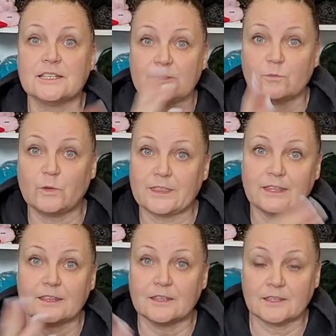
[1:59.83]
in,
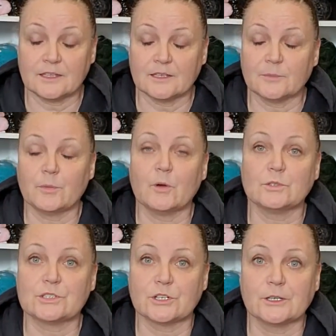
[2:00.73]
within the
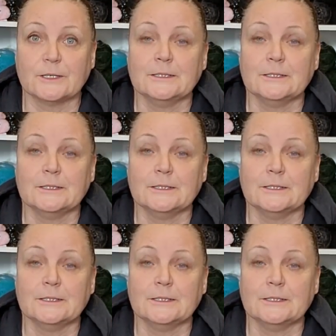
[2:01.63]
poster,